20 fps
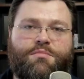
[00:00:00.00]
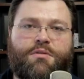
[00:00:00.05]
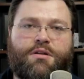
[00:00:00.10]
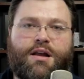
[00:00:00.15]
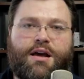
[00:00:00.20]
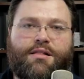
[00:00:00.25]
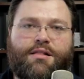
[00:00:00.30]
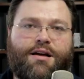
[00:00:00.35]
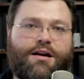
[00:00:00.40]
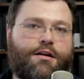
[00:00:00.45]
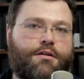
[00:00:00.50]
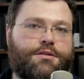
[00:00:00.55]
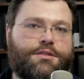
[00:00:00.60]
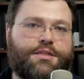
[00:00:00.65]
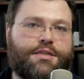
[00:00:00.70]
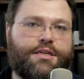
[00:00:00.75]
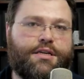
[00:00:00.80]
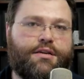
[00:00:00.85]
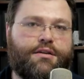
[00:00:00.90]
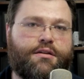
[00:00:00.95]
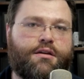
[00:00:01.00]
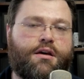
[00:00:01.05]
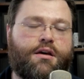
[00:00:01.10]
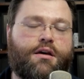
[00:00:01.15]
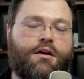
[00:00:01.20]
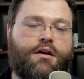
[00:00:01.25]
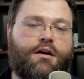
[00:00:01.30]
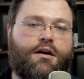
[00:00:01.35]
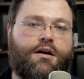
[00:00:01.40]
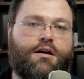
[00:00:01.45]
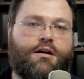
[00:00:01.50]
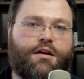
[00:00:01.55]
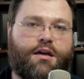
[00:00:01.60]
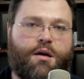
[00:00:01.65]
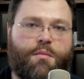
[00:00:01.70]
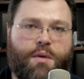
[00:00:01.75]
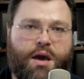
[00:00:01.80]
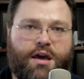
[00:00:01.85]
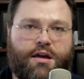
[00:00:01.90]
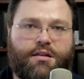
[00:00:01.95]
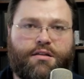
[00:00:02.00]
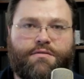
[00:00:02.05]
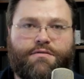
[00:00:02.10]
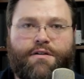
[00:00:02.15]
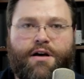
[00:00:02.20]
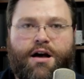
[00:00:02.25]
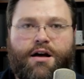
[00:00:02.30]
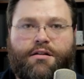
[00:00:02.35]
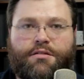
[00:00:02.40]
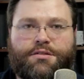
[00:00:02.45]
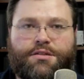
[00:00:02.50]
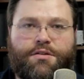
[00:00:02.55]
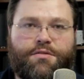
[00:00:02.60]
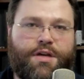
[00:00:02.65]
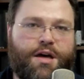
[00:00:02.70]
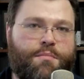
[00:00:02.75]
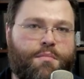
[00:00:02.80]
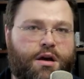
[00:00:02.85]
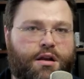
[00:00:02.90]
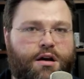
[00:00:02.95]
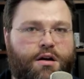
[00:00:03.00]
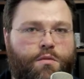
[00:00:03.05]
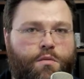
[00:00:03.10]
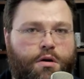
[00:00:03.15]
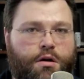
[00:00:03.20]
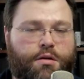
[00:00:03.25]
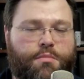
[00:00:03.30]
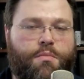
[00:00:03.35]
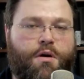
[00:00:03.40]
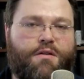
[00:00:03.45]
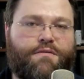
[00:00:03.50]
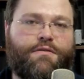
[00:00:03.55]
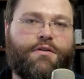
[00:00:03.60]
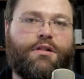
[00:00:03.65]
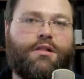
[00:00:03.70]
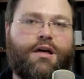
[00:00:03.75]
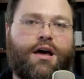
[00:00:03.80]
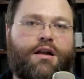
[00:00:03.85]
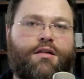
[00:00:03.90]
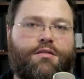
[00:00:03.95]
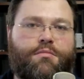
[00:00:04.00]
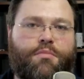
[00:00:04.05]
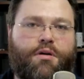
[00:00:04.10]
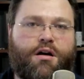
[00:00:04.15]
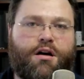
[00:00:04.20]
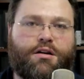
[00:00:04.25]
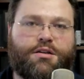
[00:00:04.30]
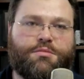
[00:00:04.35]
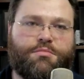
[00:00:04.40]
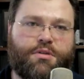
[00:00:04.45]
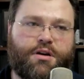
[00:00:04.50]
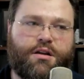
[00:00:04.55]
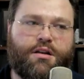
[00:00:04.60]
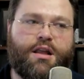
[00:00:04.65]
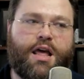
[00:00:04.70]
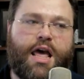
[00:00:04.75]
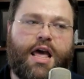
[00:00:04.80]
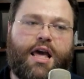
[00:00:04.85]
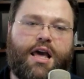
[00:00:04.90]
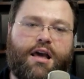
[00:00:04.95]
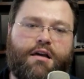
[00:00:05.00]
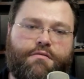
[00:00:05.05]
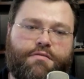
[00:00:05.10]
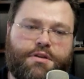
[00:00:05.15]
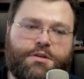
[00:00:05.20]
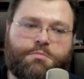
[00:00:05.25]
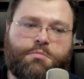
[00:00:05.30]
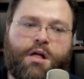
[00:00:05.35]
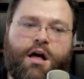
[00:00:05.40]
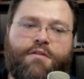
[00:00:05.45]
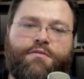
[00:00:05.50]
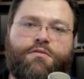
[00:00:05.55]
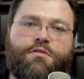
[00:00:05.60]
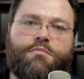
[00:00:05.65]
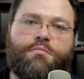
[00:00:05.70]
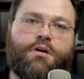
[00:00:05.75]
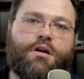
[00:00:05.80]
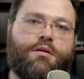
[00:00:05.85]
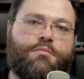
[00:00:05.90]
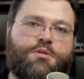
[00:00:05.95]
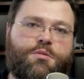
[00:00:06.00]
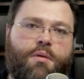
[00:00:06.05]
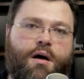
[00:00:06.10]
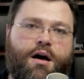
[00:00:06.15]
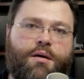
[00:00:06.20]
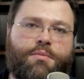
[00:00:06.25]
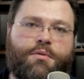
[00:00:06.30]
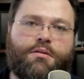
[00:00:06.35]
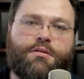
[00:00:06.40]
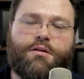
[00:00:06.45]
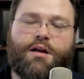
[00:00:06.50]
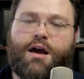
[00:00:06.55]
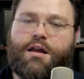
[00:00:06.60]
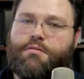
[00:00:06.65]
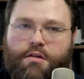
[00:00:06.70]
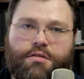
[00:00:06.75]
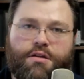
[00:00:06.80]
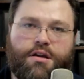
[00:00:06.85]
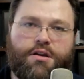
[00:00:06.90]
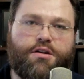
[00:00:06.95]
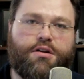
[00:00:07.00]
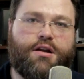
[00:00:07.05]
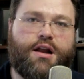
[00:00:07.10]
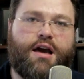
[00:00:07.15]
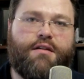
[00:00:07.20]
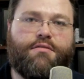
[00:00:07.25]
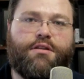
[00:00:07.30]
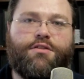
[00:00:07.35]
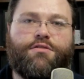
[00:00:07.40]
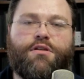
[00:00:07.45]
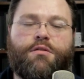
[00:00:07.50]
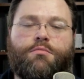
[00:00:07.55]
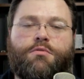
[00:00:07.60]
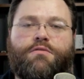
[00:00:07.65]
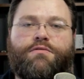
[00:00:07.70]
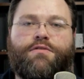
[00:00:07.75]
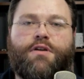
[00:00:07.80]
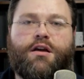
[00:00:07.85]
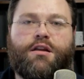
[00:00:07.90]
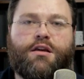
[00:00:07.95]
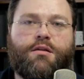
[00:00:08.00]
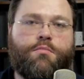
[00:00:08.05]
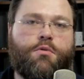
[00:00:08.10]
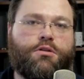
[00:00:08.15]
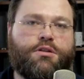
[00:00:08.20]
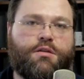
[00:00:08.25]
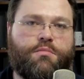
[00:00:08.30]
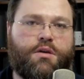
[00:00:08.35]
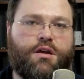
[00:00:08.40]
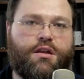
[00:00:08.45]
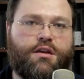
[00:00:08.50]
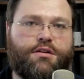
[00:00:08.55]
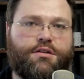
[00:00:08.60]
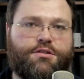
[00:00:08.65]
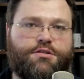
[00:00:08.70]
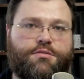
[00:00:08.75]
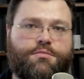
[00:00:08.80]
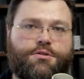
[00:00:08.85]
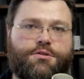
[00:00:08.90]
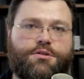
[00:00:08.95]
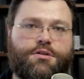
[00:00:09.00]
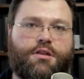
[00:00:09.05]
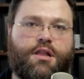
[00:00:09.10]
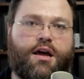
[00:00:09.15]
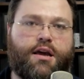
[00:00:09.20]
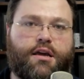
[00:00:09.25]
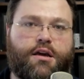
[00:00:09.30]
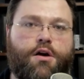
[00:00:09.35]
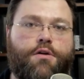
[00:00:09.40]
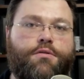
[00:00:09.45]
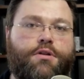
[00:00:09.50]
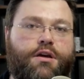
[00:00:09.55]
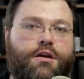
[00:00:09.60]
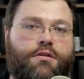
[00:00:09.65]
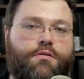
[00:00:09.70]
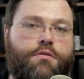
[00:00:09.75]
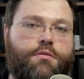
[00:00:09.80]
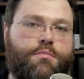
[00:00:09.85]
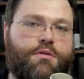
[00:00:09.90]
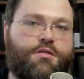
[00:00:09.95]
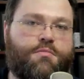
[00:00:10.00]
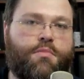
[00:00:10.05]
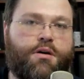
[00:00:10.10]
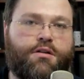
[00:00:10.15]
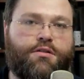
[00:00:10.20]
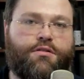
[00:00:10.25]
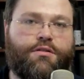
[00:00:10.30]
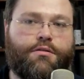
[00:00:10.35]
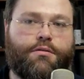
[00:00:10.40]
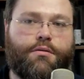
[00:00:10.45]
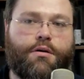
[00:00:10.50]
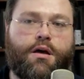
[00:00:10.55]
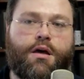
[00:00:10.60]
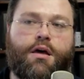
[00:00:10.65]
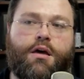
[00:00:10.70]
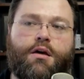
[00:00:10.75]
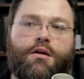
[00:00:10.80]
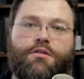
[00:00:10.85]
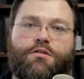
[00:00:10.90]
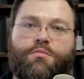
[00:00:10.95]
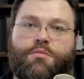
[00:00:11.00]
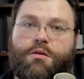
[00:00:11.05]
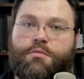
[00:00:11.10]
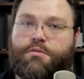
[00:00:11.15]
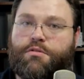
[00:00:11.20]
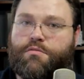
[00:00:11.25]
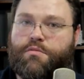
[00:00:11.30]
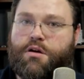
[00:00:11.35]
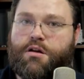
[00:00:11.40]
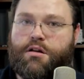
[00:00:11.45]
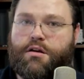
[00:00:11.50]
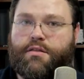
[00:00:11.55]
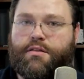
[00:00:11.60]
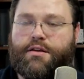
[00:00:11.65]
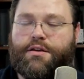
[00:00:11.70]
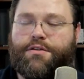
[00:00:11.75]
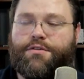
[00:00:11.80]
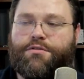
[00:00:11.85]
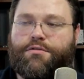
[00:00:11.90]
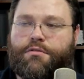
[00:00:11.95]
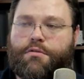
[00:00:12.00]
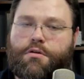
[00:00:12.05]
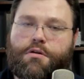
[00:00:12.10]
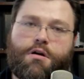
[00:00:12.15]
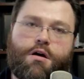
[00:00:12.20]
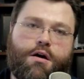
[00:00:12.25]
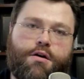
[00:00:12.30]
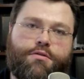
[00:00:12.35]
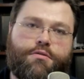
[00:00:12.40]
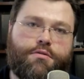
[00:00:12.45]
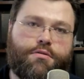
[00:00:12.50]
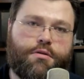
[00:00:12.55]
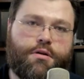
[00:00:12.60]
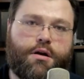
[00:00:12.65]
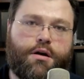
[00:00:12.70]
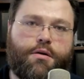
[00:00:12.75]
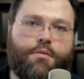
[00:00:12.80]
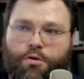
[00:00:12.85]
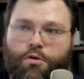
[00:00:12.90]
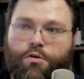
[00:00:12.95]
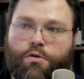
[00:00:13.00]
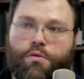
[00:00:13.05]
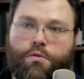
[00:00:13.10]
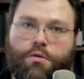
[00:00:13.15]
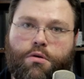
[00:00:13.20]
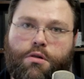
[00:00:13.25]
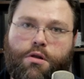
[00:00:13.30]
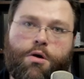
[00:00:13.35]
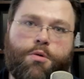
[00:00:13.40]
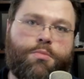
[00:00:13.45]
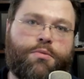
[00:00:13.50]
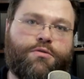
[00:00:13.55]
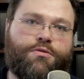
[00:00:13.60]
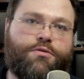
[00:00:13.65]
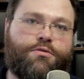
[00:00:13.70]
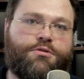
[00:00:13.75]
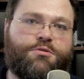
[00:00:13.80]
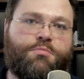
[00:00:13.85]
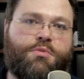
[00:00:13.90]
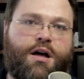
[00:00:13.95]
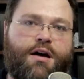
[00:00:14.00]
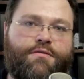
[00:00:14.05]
up an LIRC uh, command file. So that may not work perfectly out of the box, but if this platform becomes popular, I don't think you're going to have any trouble finding a multimedia distribution like Kodi or Mythbuntu to be able to run on this. There are other cool open source